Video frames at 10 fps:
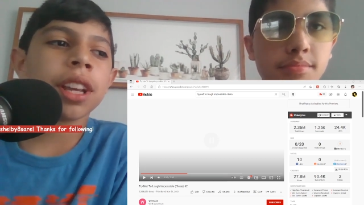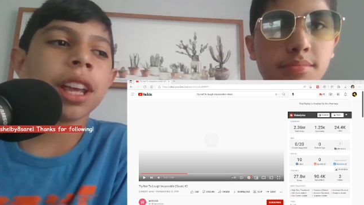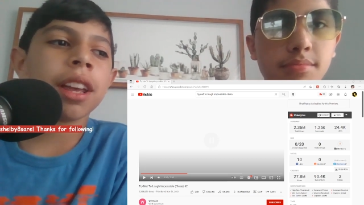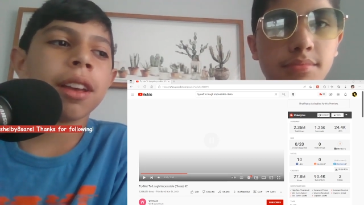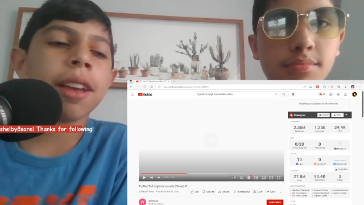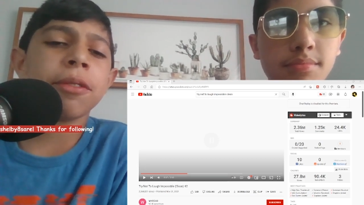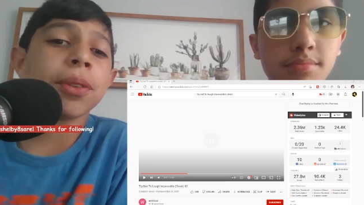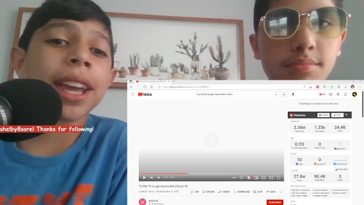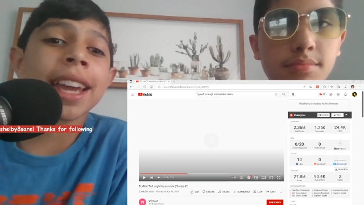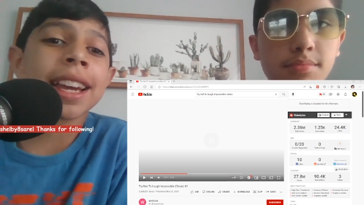Speaker 1: if you
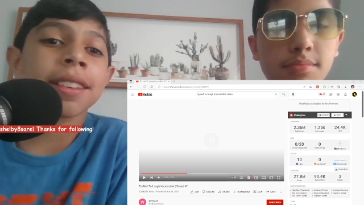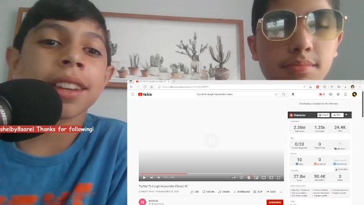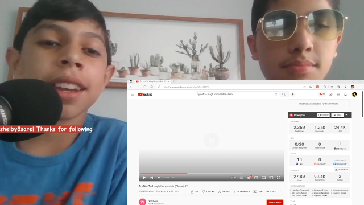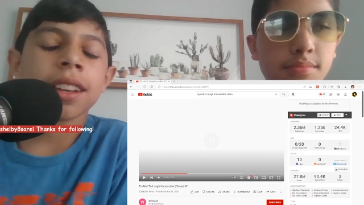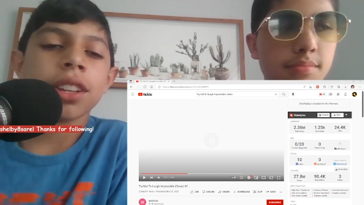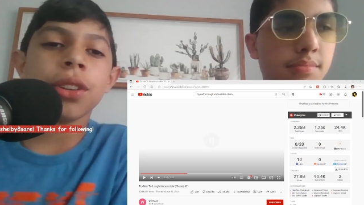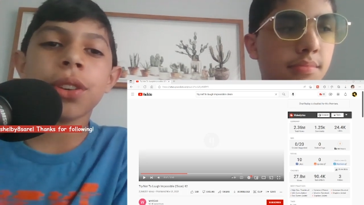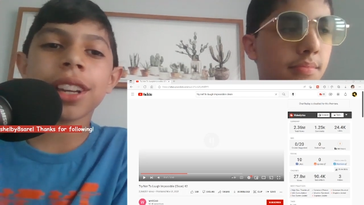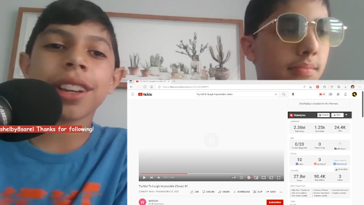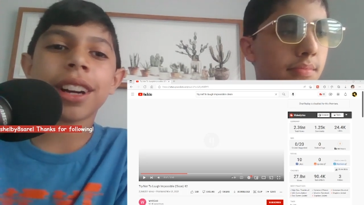can, you
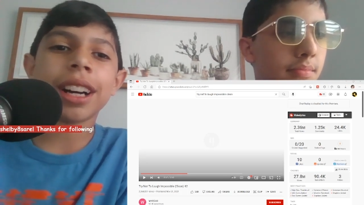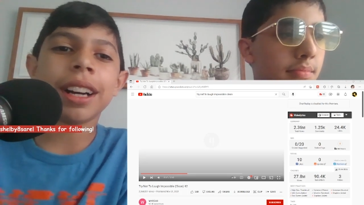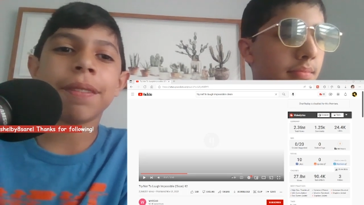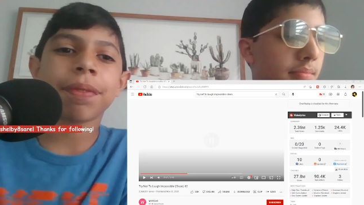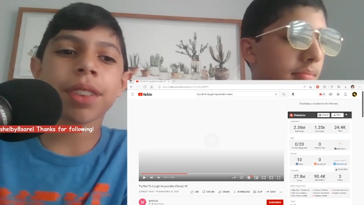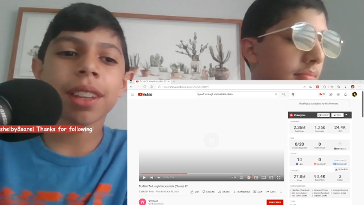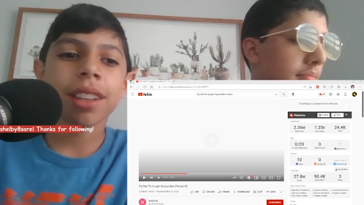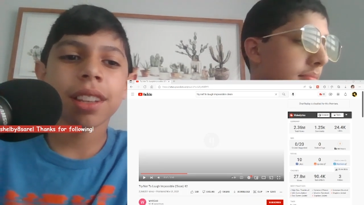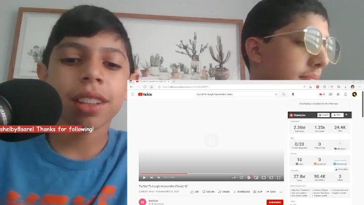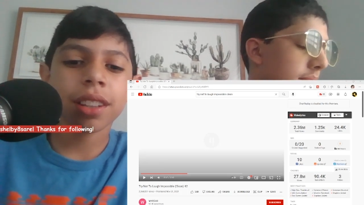could um,
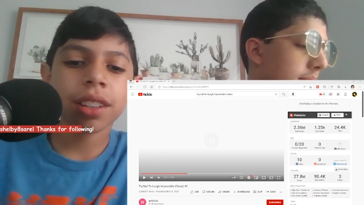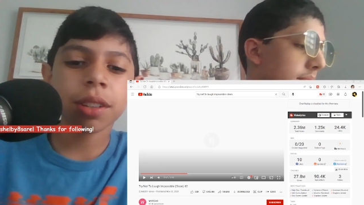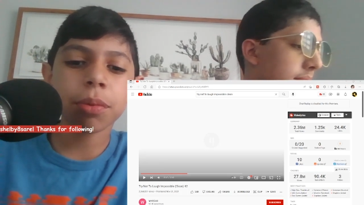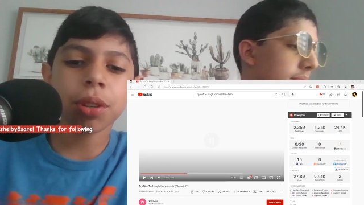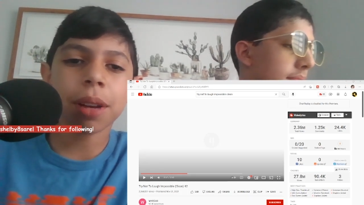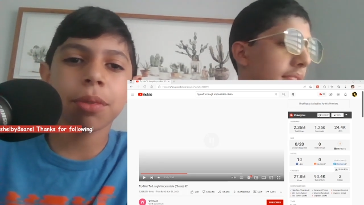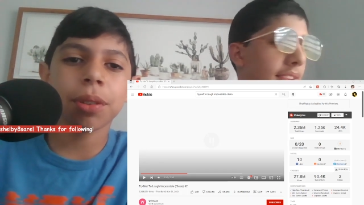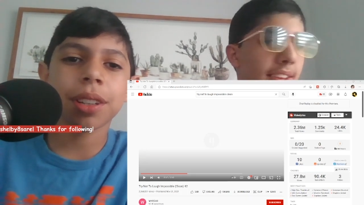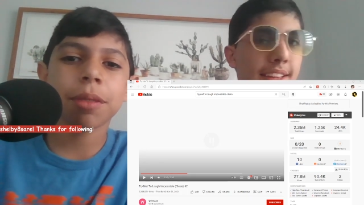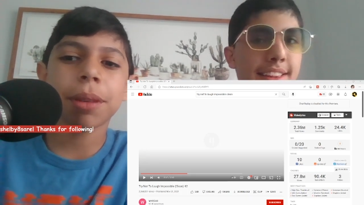subscribe to
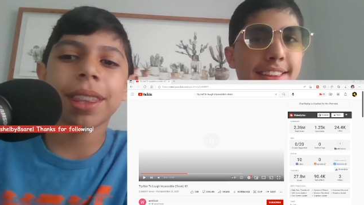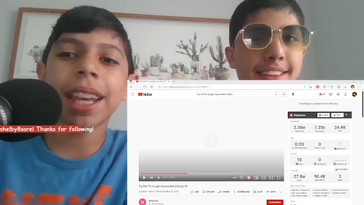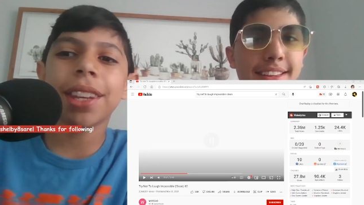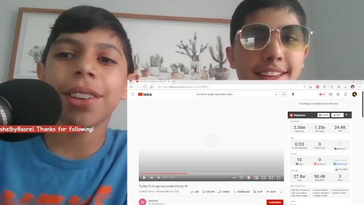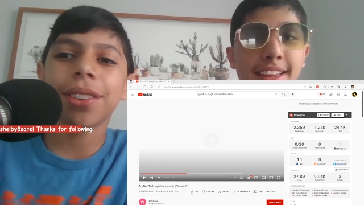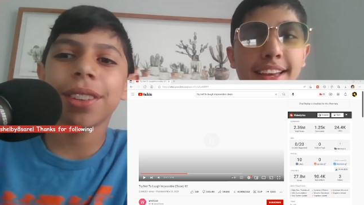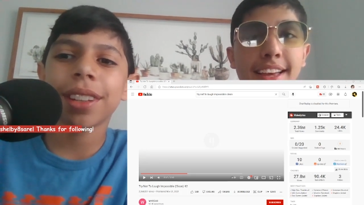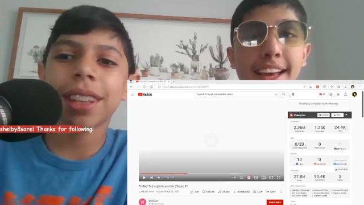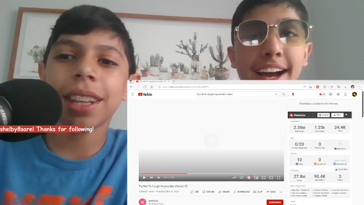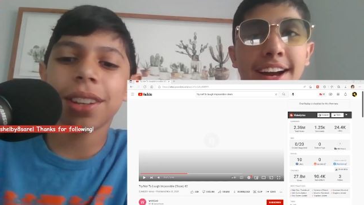us. But thank you.
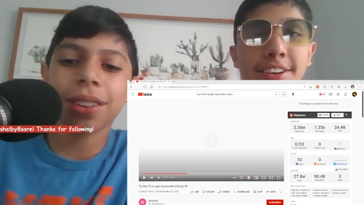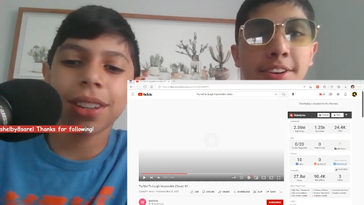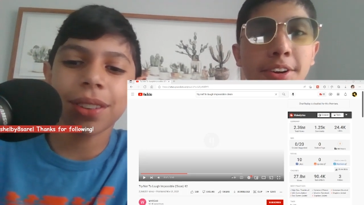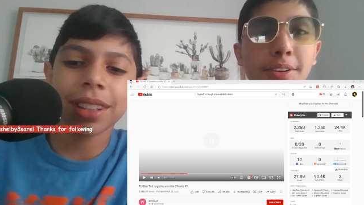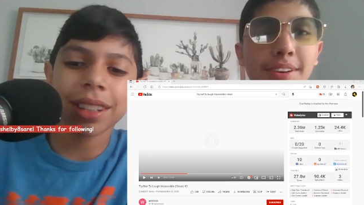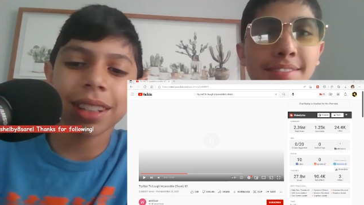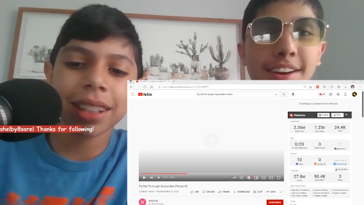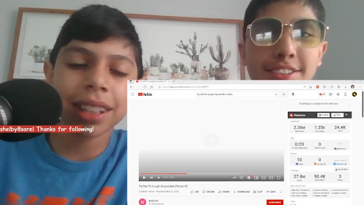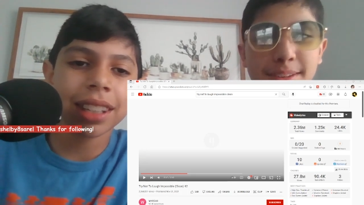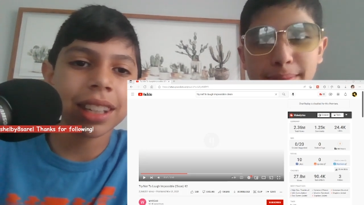Thank I you. I don't know if
Speaker 2: that
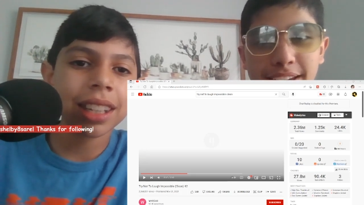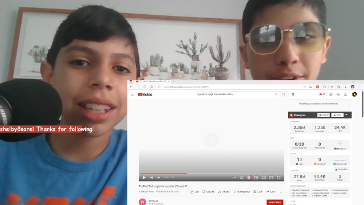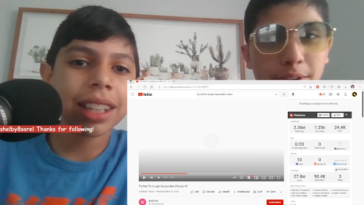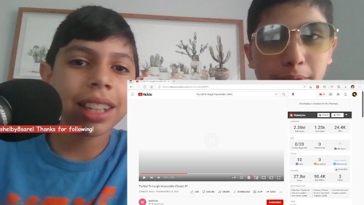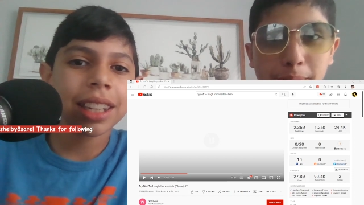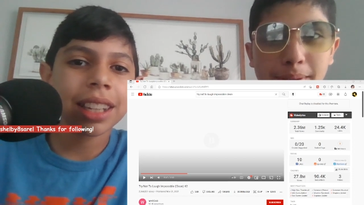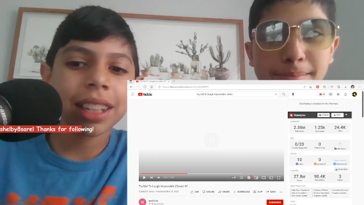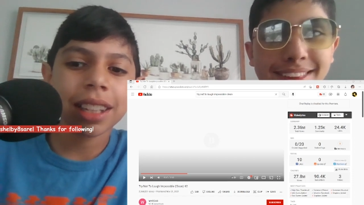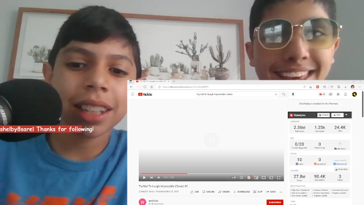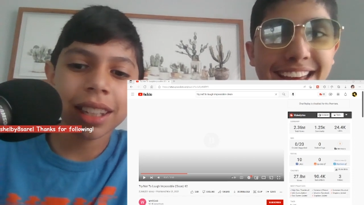was a man or a woman,
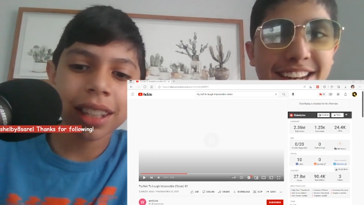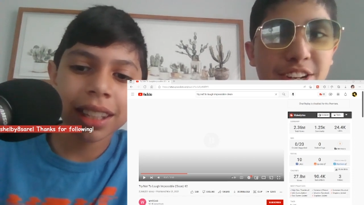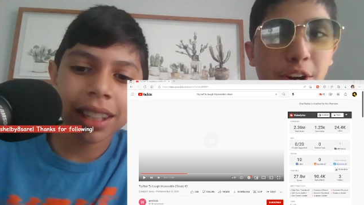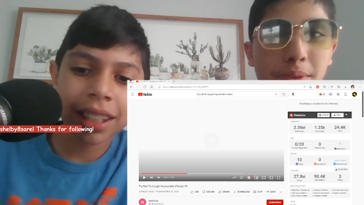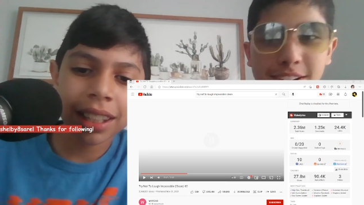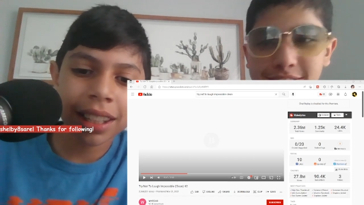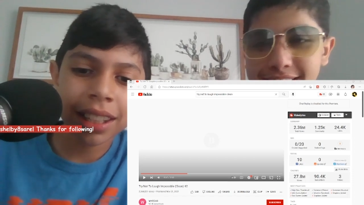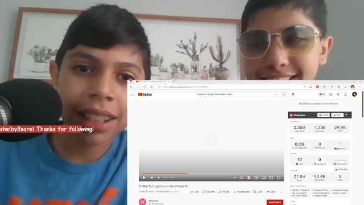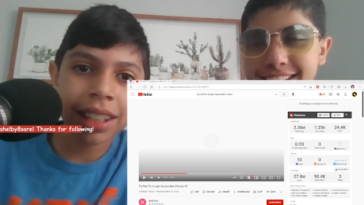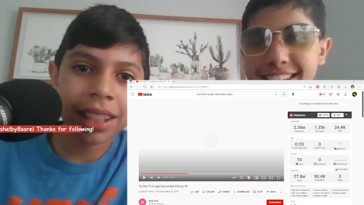but they had no
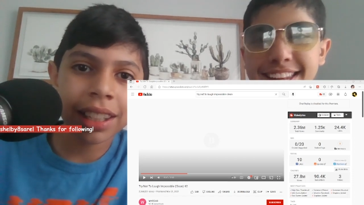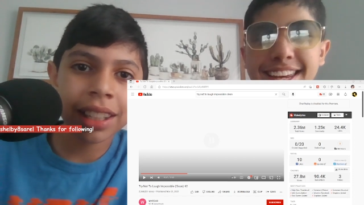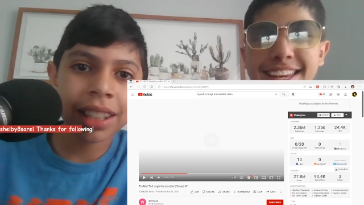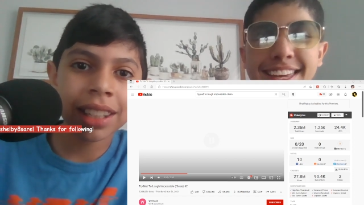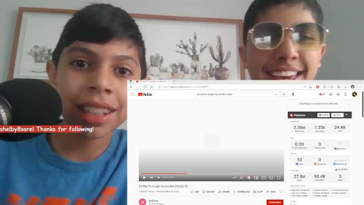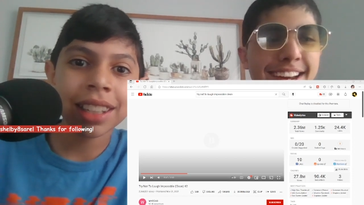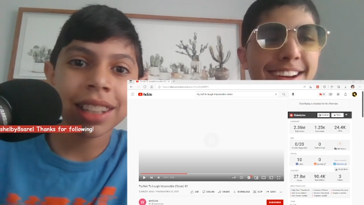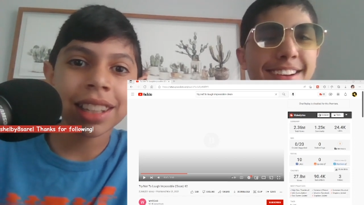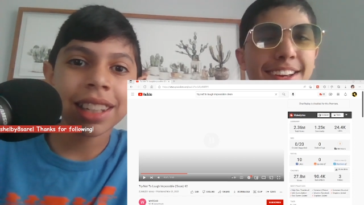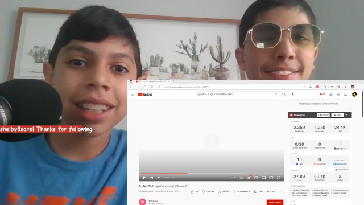regret. Like they didn't
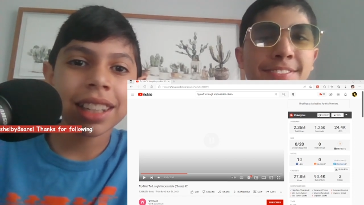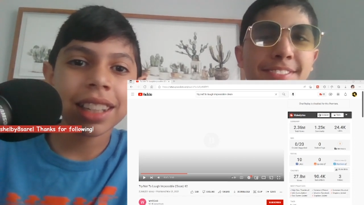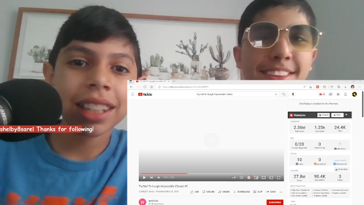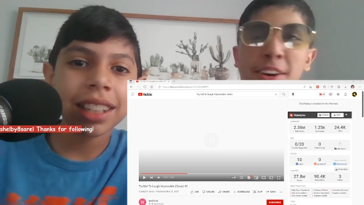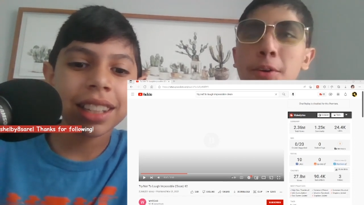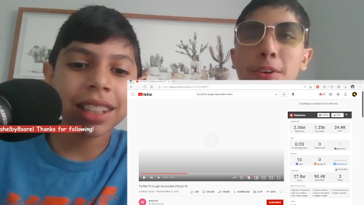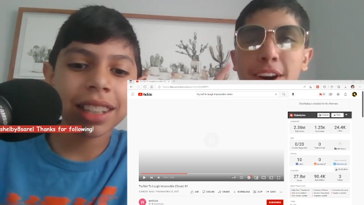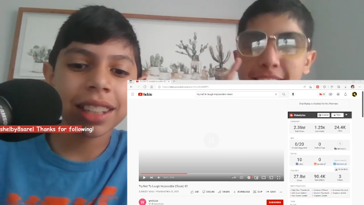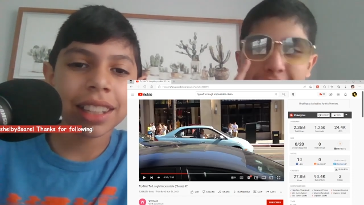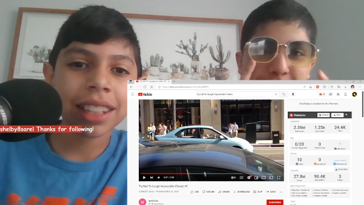care if the whole
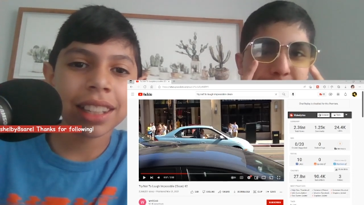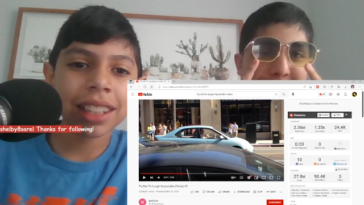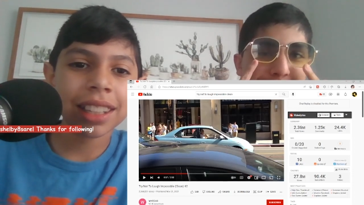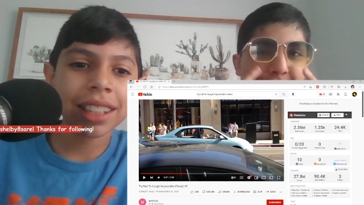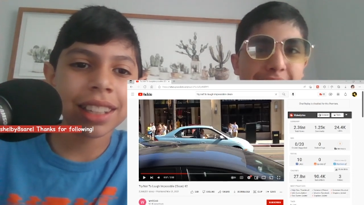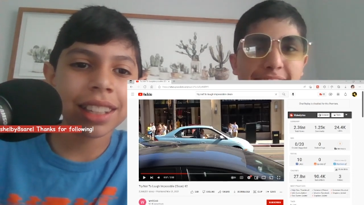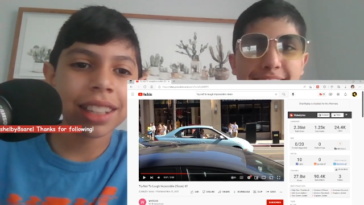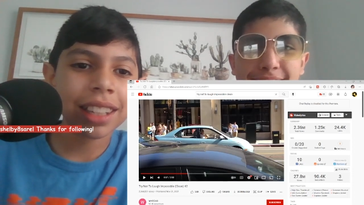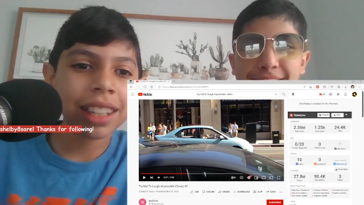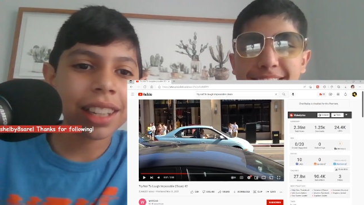audience was looking at
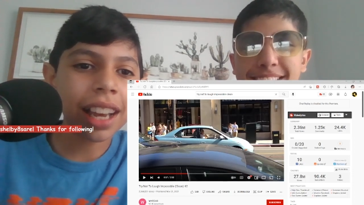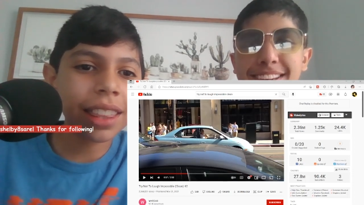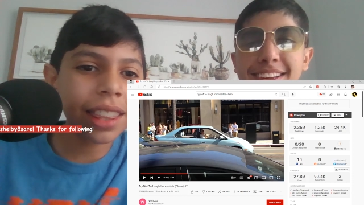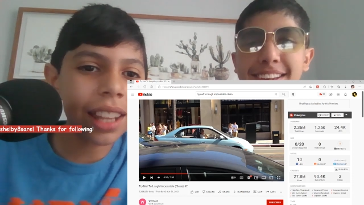them.
Speaker 1: I th- I